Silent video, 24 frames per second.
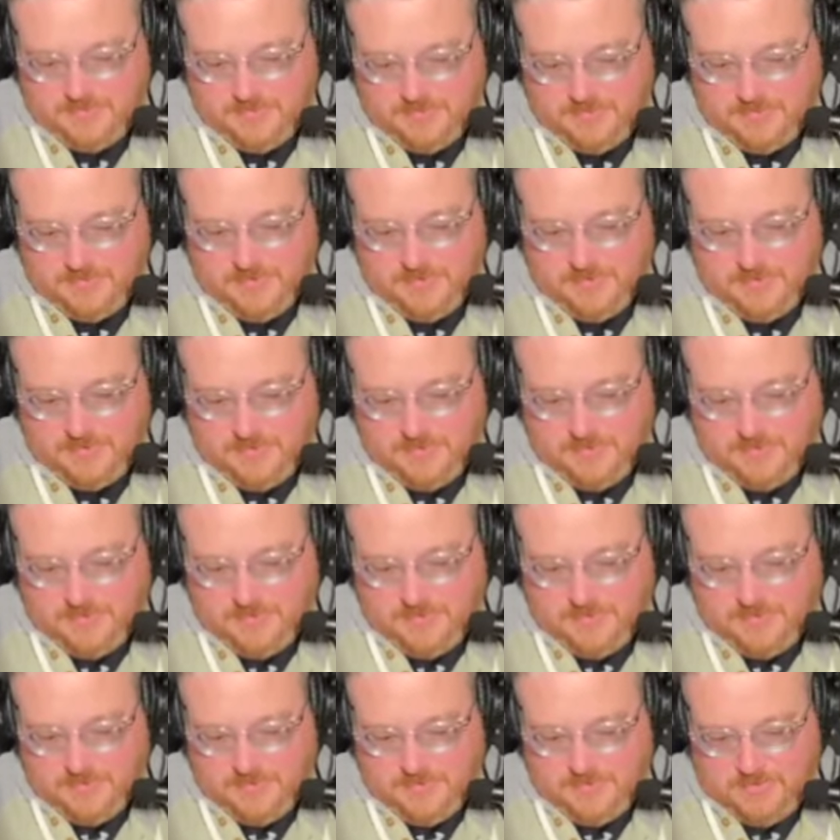
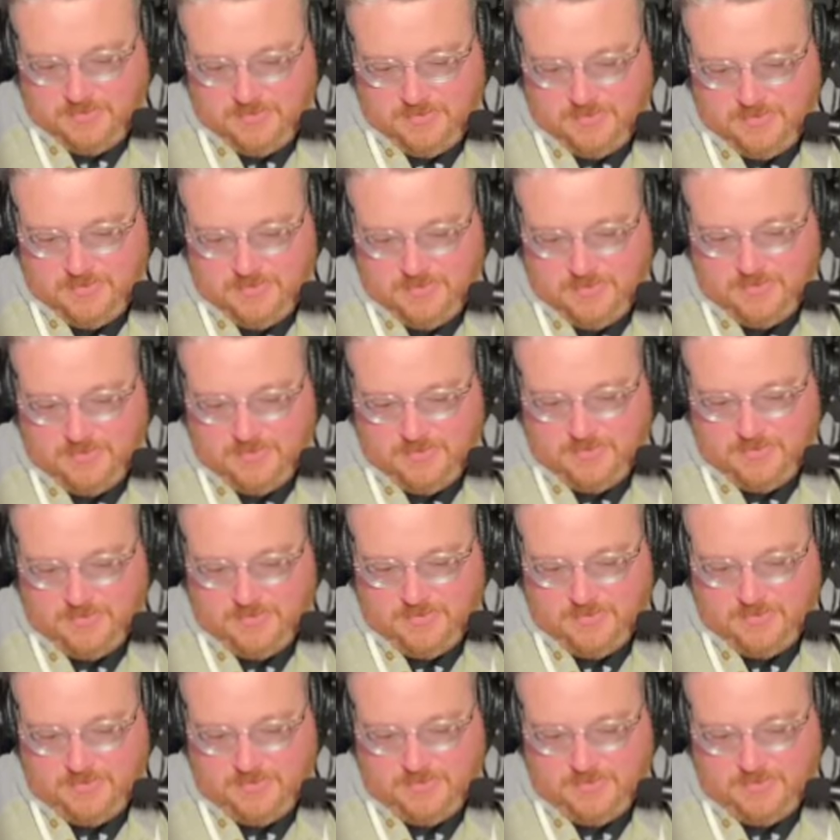
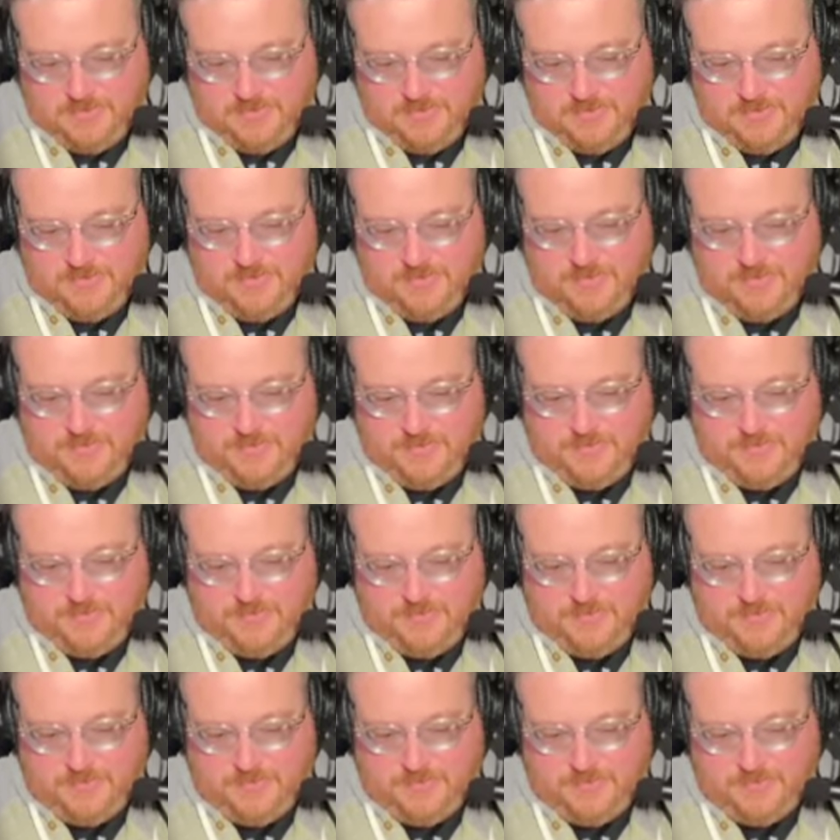
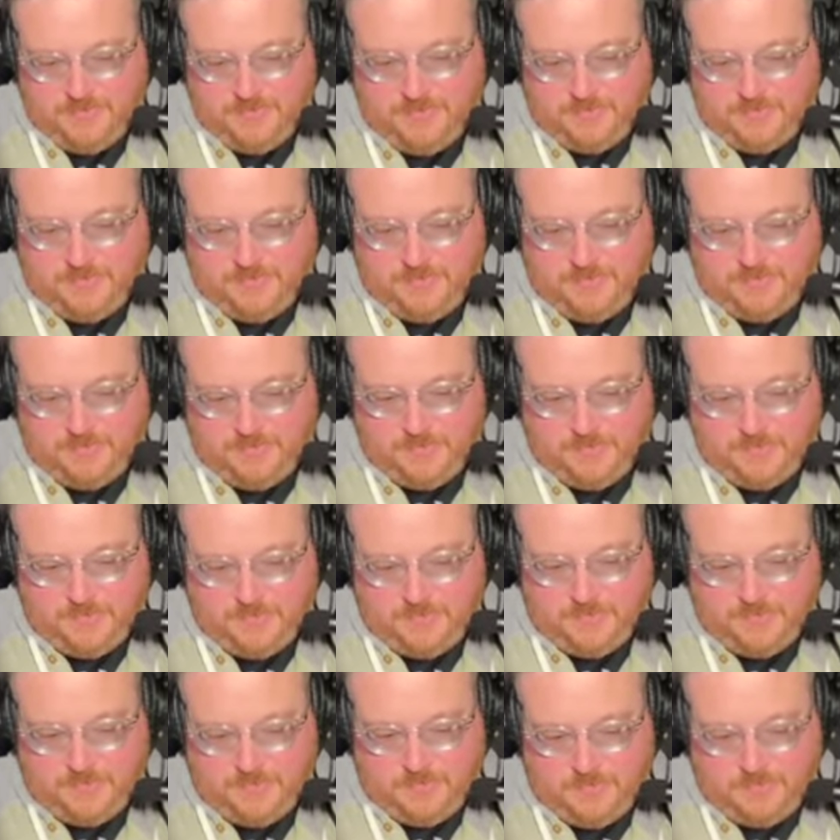
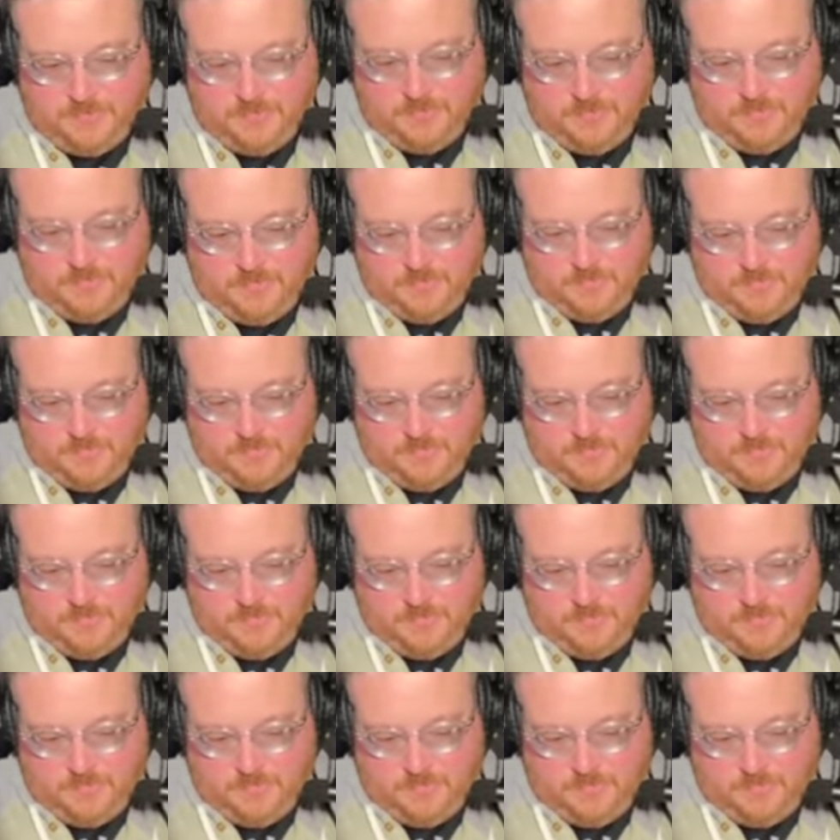No words are spoken by the person on screen.